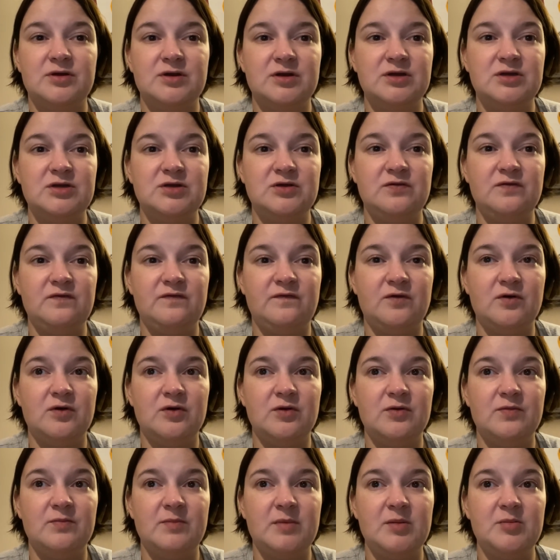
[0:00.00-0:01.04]
to do for
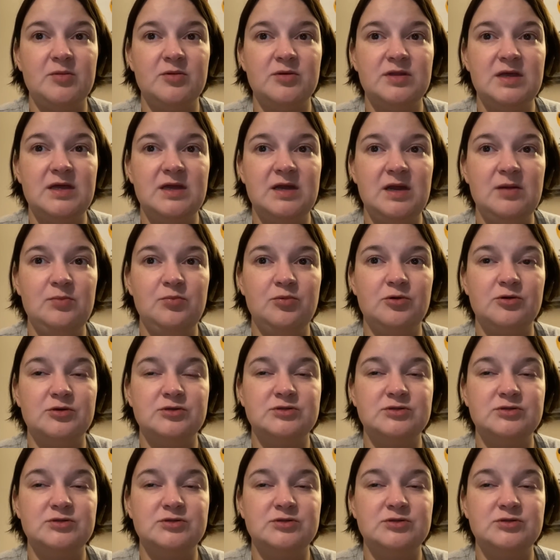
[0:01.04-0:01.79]
my birthday in April.